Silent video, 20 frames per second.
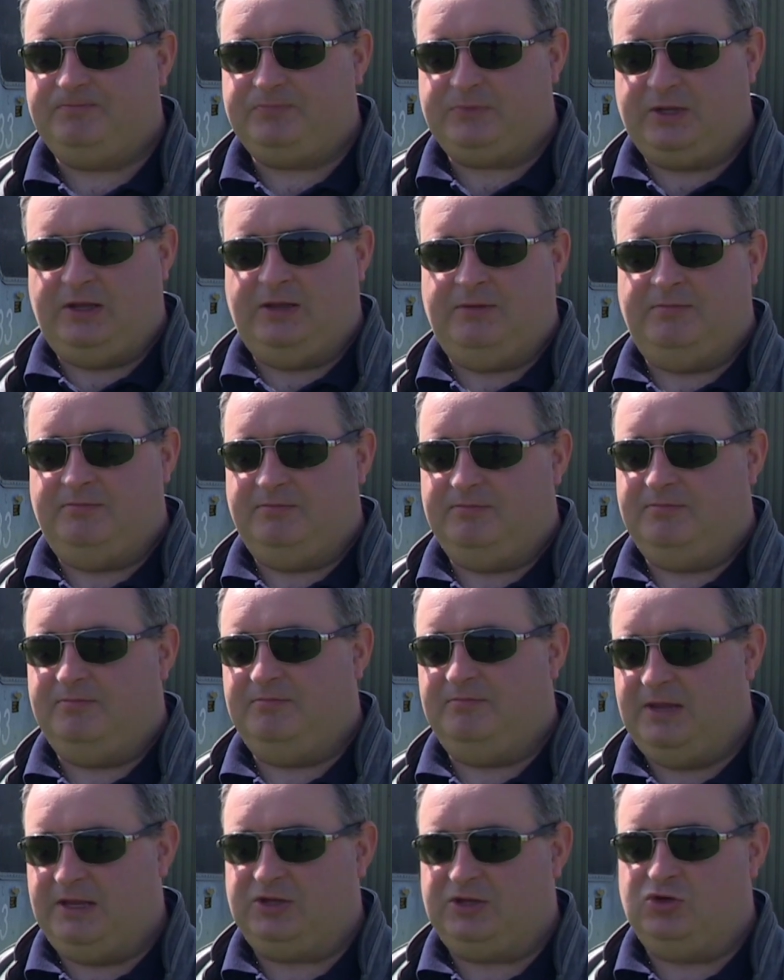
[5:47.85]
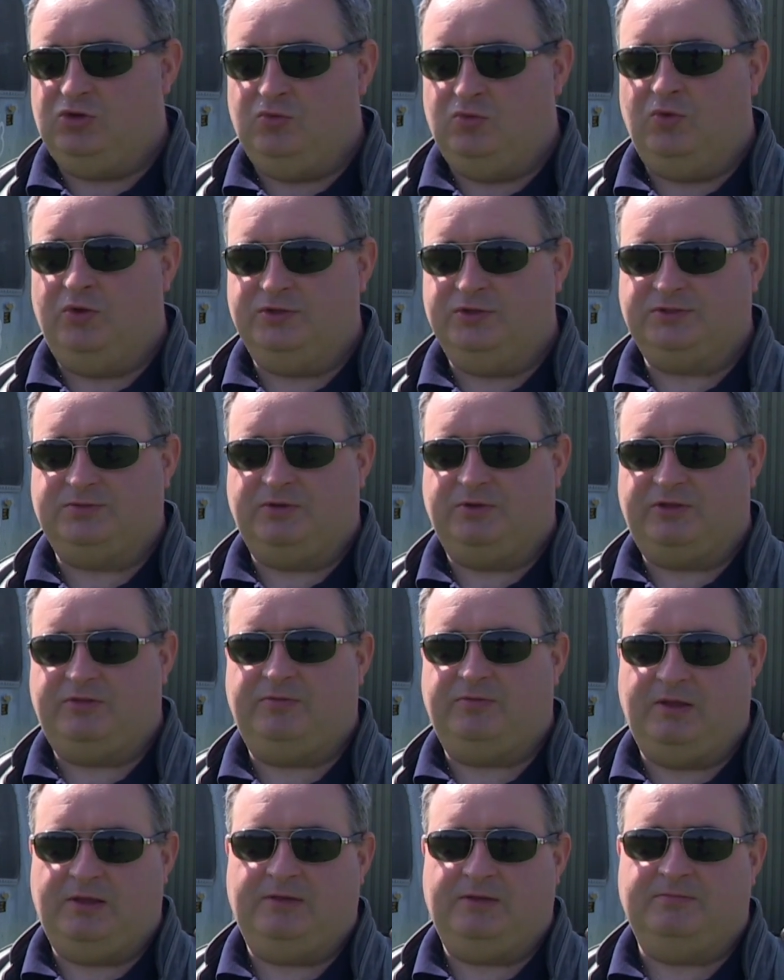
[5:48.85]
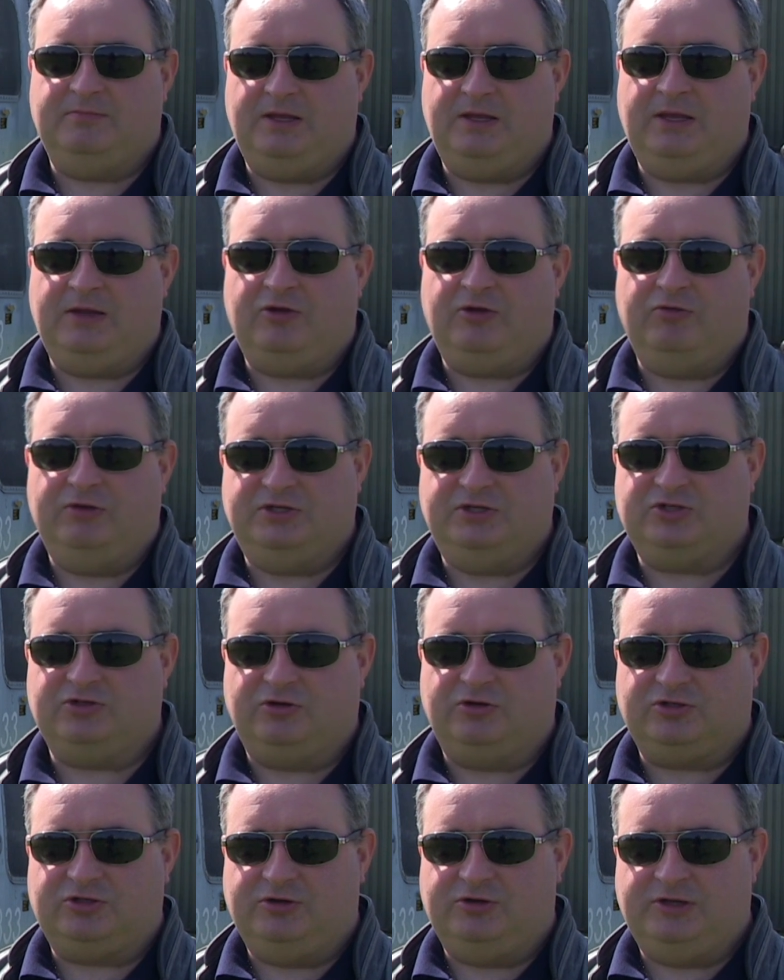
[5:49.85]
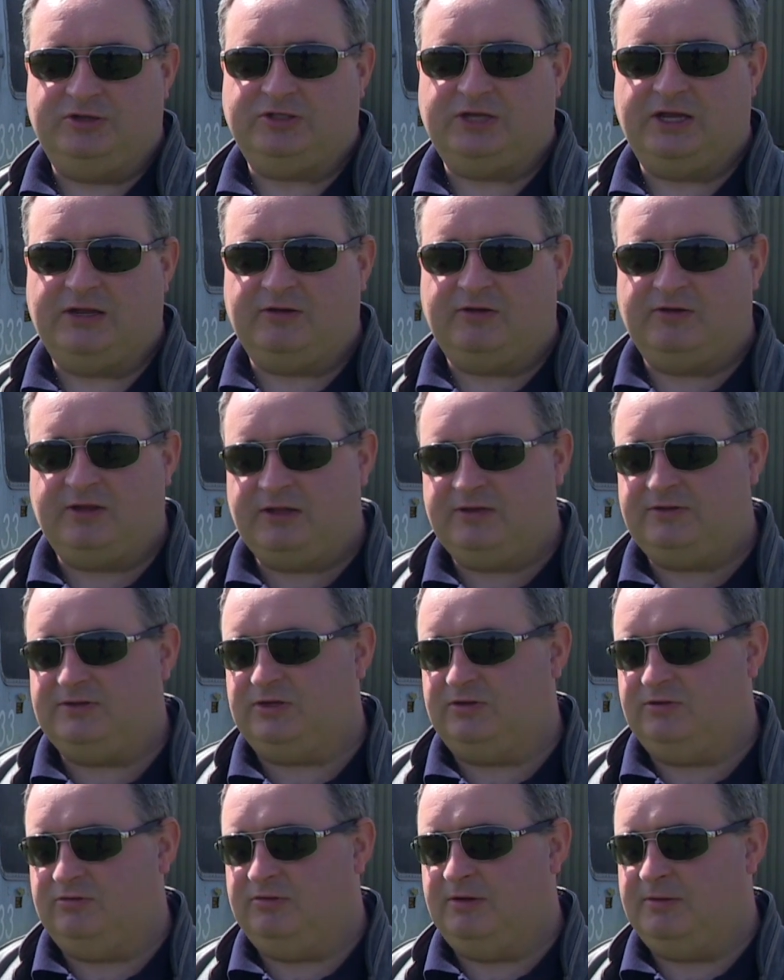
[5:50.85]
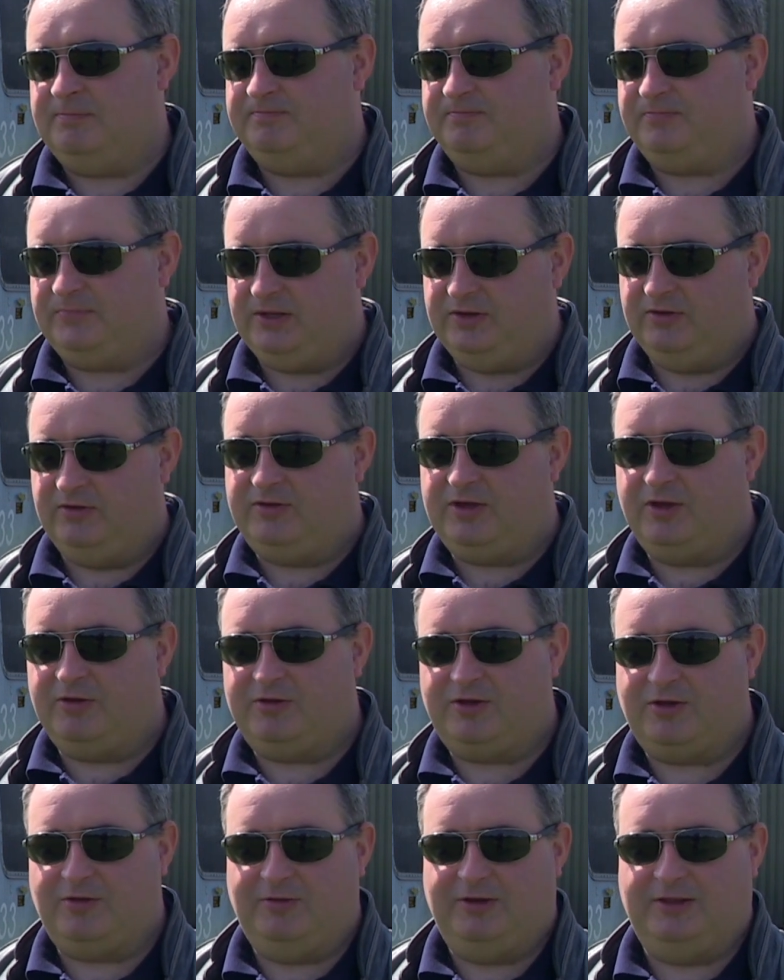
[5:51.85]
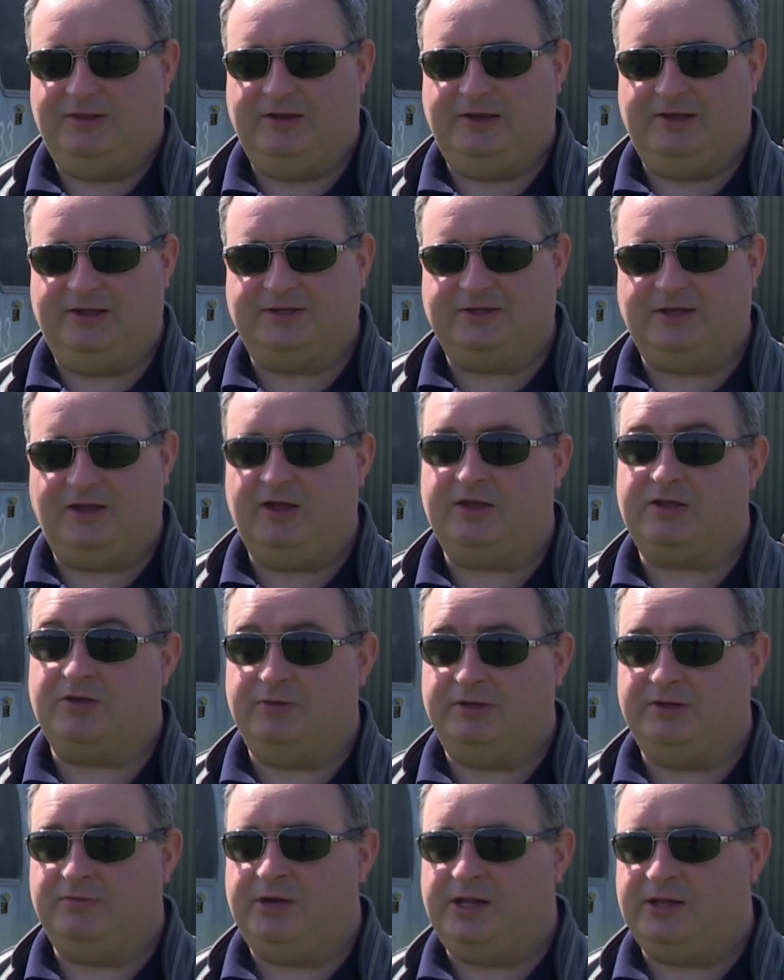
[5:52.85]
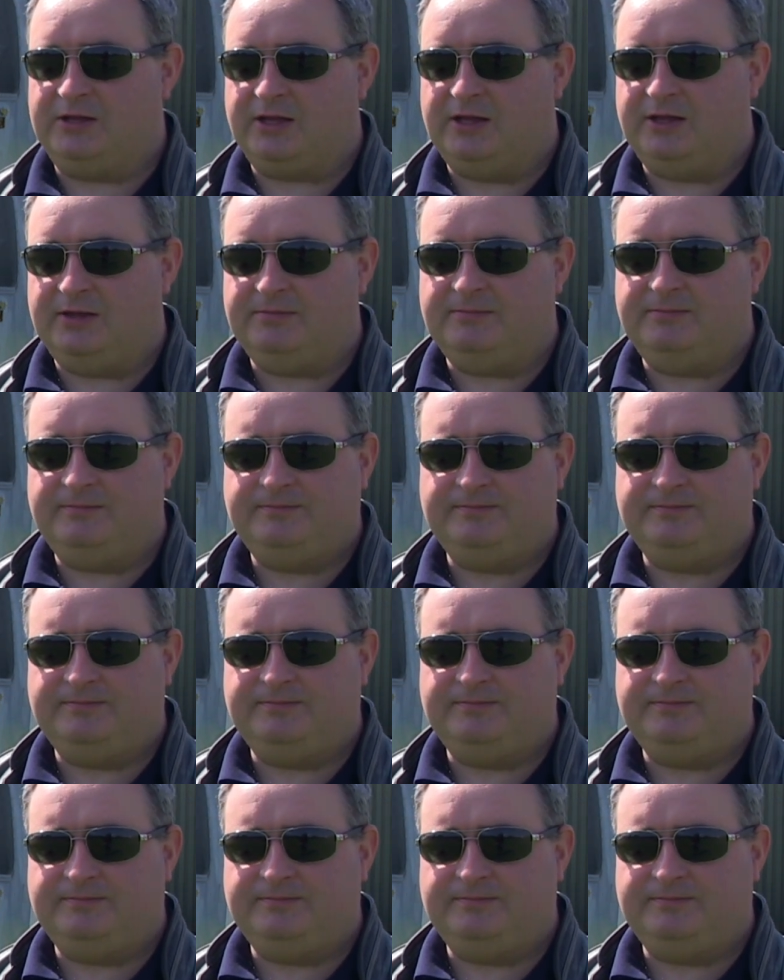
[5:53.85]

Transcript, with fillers: um, make new ones with um, increased structural integrity to um, you know, go in the Lynx, uh, go in the wildcat.